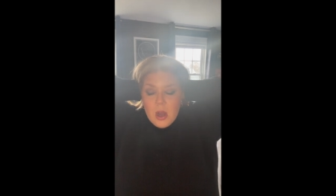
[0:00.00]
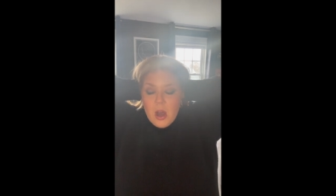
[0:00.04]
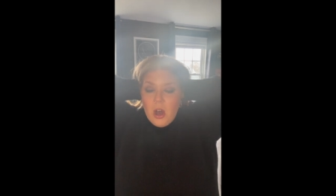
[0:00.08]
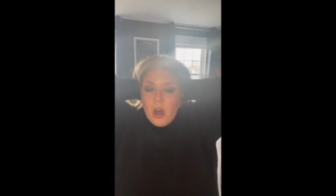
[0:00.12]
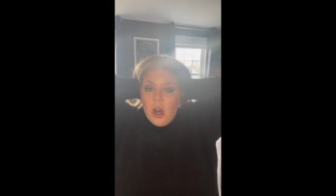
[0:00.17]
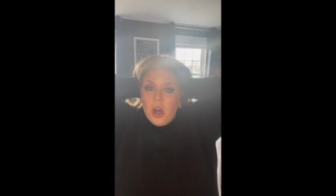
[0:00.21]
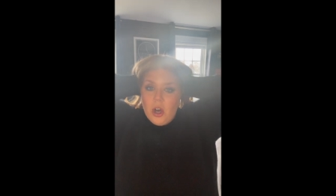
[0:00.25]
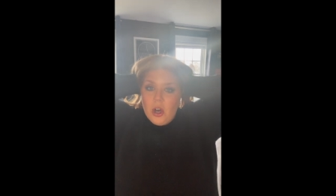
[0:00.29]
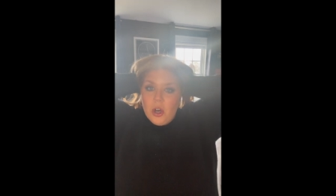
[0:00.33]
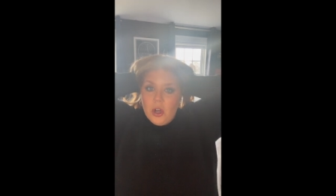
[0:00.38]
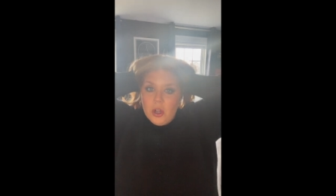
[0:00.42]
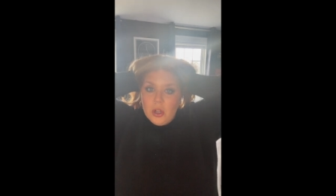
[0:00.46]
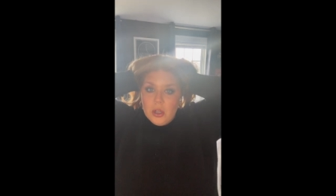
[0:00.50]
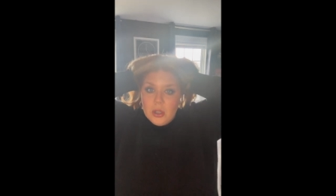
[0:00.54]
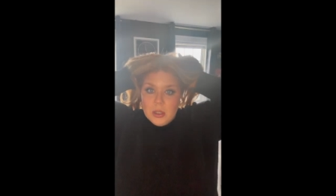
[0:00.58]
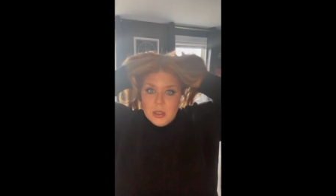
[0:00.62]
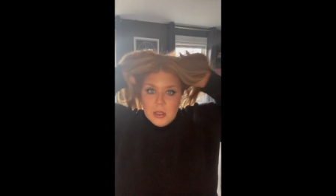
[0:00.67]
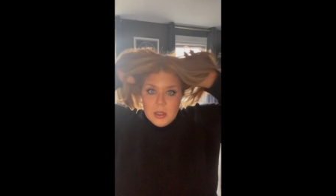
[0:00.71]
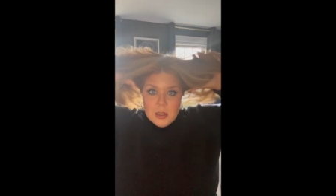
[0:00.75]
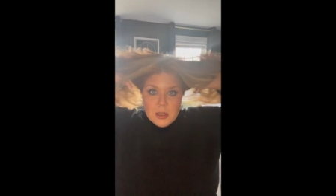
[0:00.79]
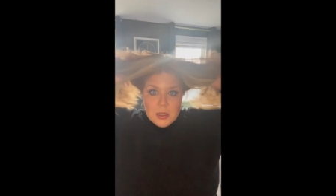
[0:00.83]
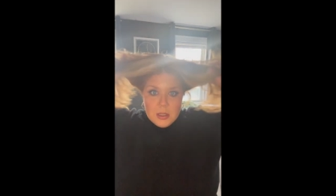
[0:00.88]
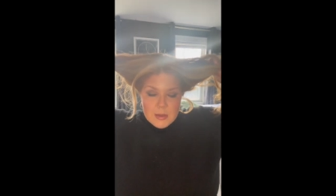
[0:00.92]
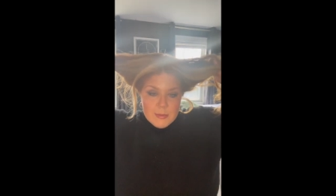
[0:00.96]
all
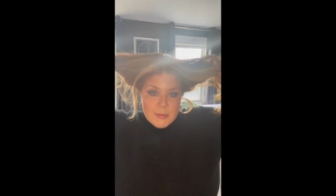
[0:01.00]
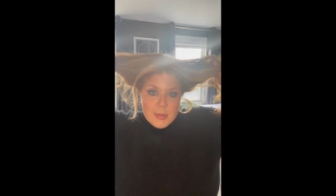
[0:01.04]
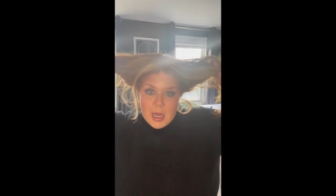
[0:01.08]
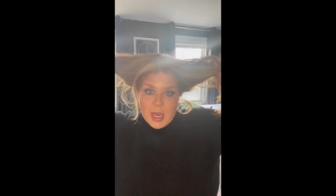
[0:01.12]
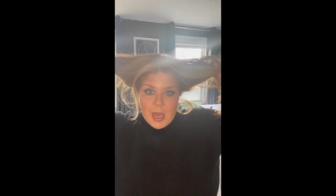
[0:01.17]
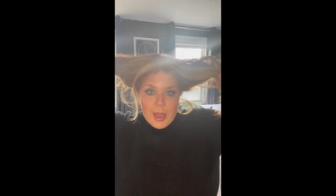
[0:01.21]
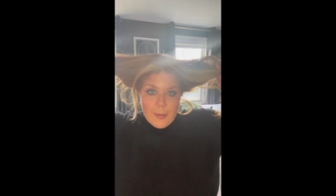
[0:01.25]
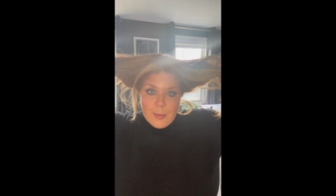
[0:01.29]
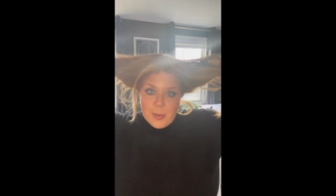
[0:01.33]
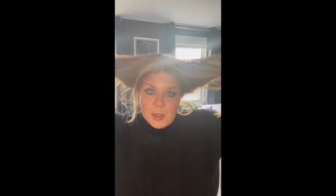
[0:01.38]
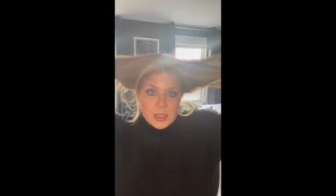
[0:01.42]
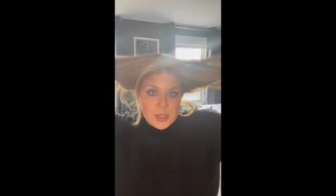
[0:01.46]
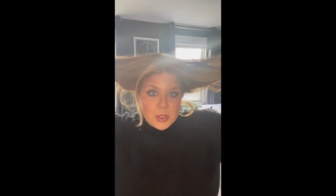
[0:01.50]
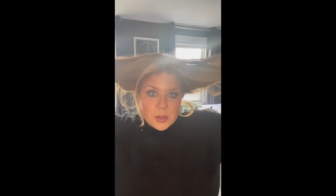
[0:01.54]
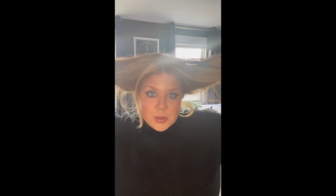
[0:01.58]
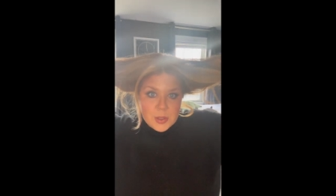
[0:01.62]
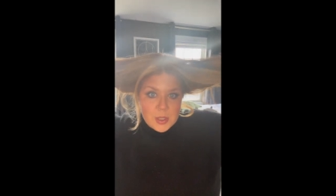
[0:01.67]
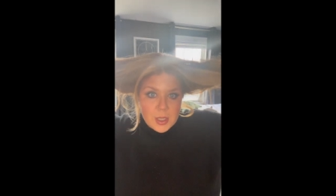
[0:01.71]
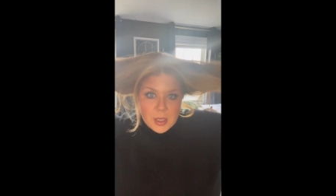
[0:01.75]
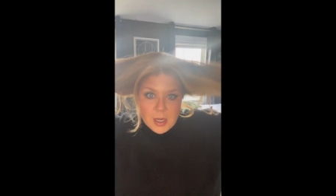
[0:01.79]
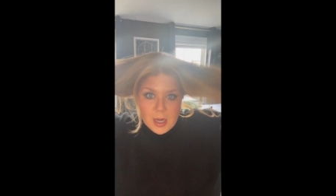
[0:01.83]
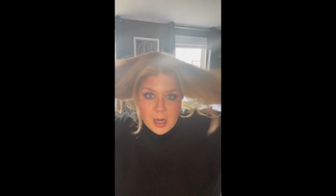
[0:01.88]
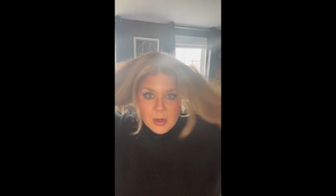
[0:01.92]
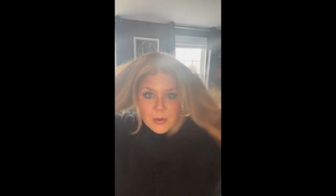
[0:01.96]
my episodes
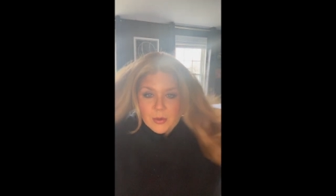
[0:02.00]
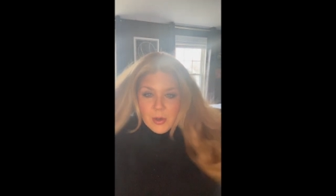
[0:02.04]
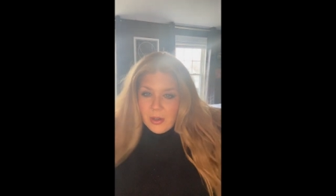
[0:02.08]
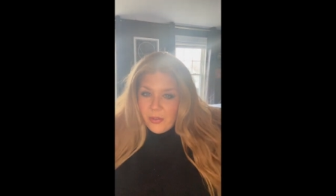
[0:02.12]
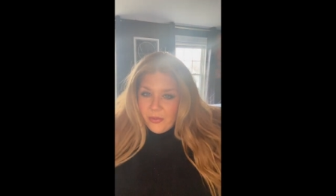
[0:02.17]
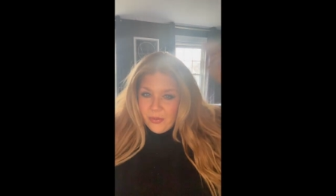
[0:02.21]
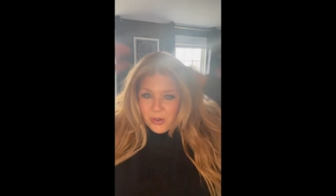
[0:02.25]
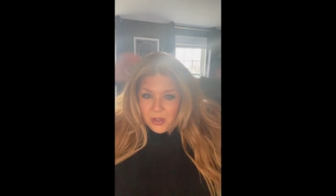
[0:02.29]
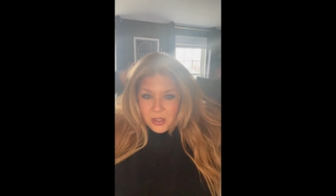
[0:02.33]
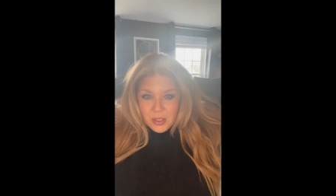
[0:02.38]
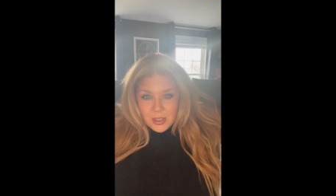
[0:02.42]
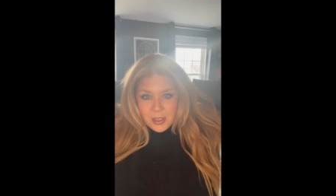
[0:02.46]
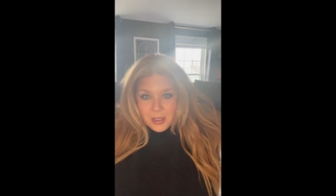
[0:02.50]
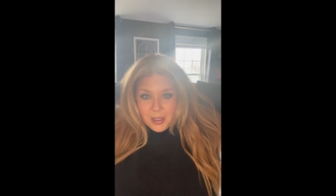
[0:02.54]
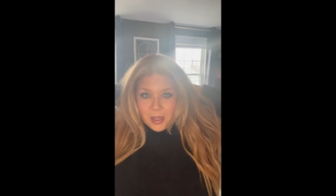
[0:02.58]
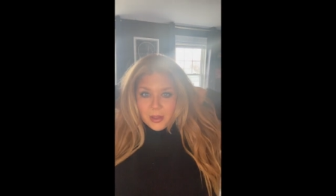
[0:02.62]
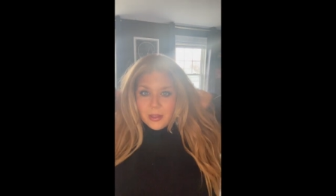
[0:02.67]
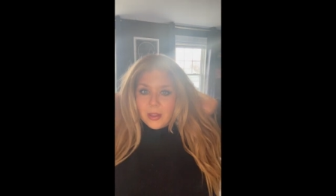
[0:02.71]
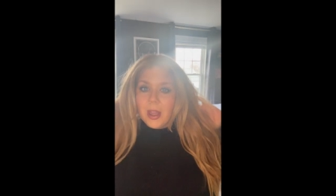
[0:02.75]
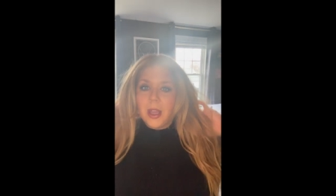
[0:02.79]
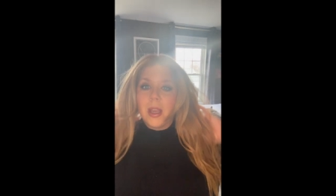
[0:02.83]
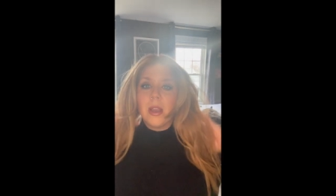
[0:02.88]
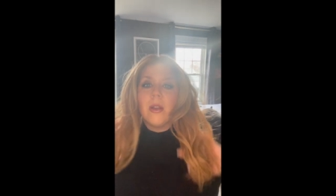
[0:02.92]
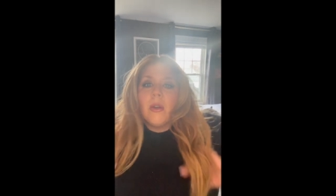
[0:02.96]
on Henry first and then
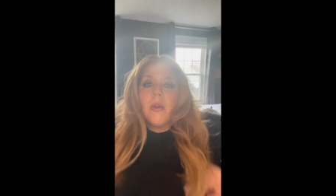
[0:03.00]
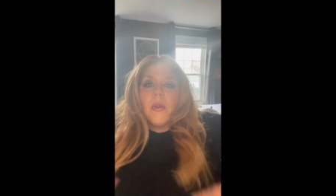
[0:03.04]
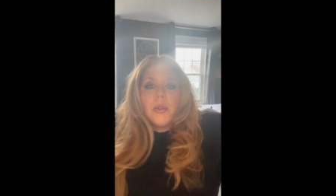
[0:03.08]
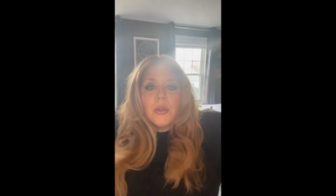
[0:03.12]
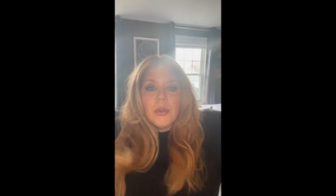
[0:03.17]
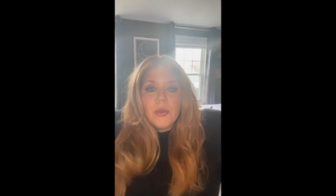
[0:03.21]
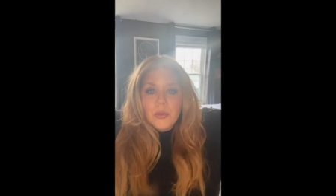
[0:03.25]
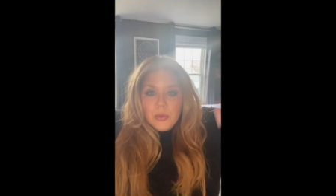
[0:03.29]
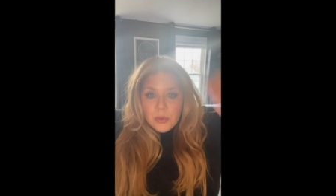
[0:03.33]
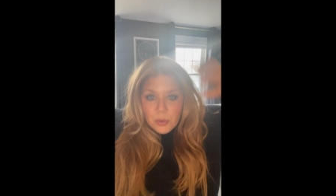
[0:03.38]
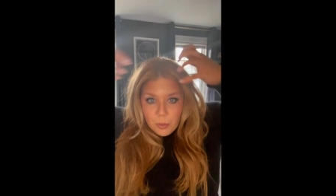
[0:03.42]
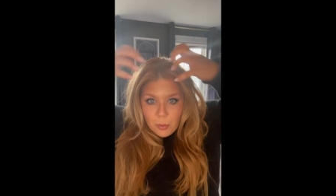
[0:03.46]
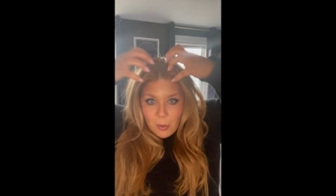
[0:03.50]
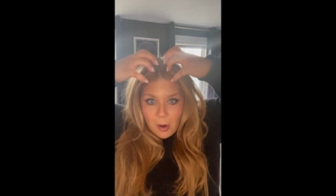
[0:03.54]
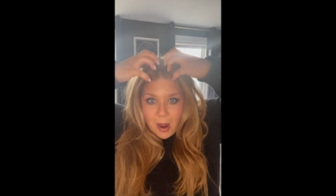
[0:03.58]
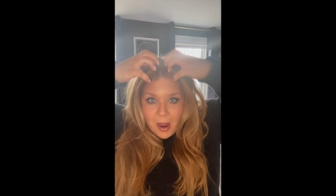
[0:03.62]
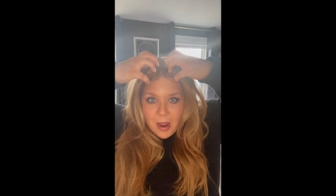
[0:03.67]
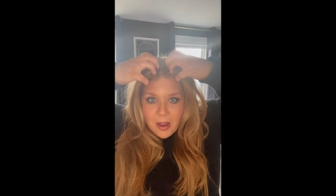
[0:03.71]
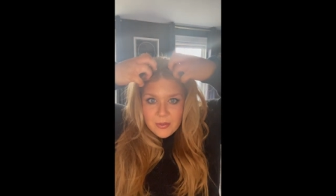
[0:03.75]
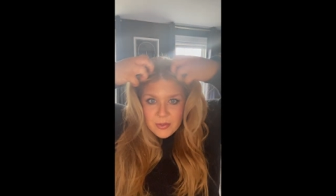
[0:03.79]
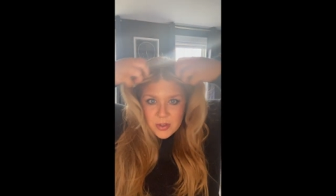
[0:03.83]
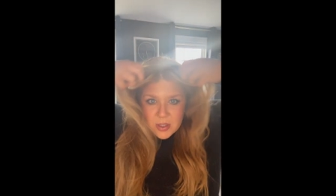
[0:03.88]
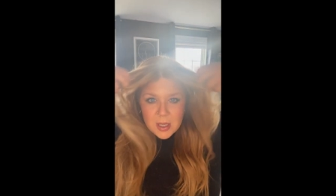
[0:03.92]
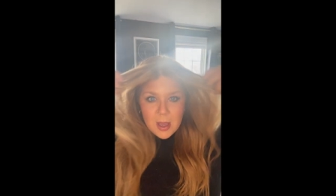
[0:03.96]
like go through the
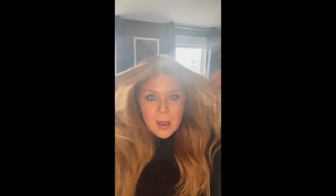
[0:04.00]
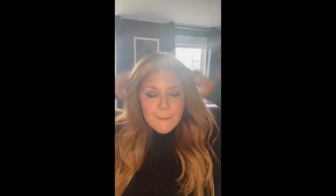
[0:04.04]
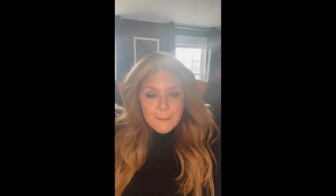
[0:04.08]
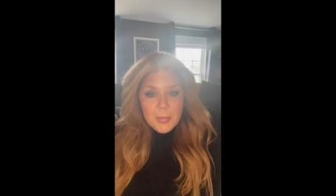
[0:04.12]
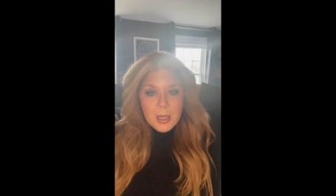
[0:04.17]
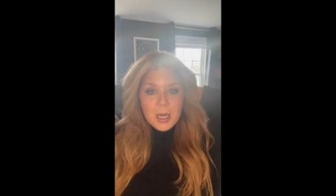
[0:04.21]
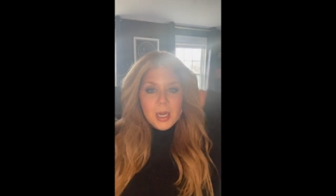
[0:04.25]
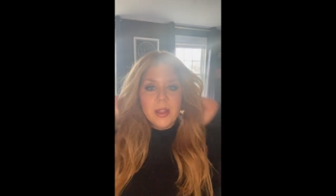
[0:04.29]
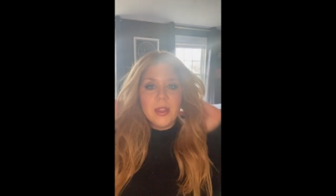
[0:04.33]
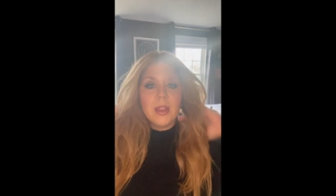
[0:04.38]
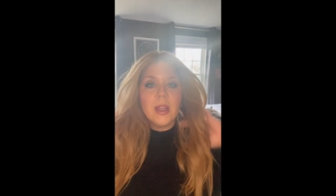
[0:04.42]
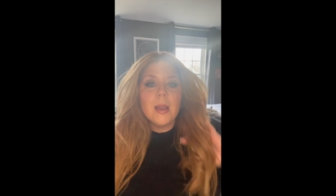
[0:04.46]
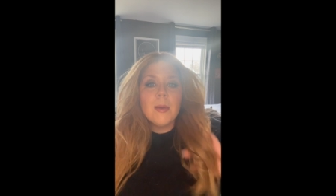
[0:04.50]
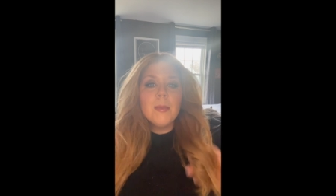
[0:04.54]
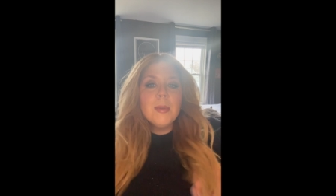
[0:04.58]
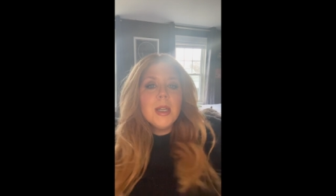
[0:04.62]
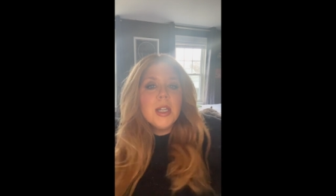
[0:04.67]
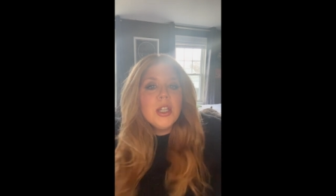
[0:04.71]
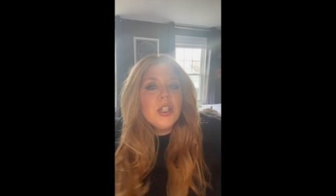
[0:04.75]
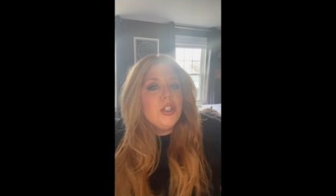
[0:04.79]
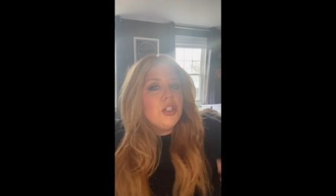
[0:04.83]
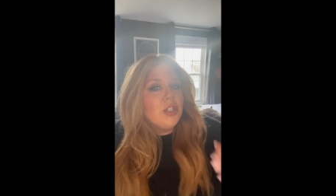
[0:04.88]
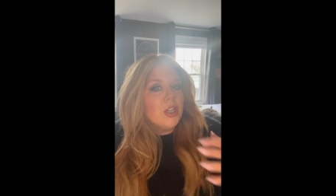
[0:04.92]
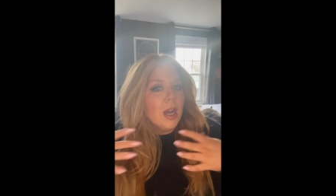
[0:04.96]
wives, but I think I'm gonna
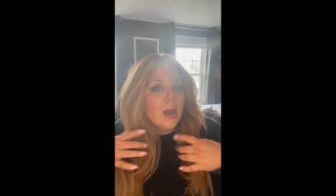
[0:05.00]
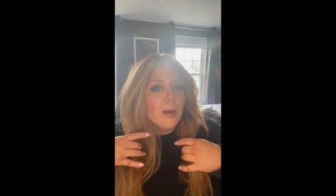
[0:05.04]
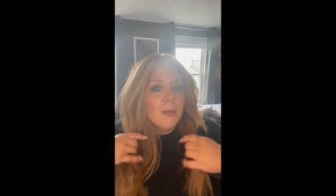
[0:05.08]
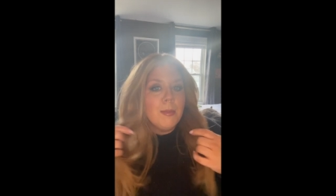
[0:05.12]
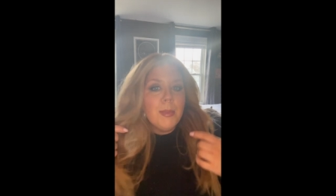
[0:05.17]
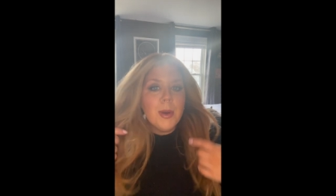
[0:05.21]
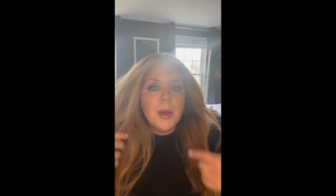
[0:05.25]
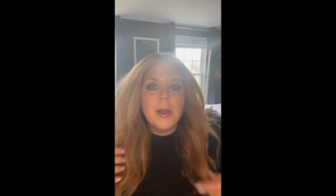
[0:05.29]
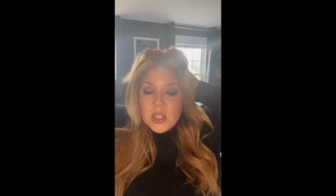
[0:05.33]
jump.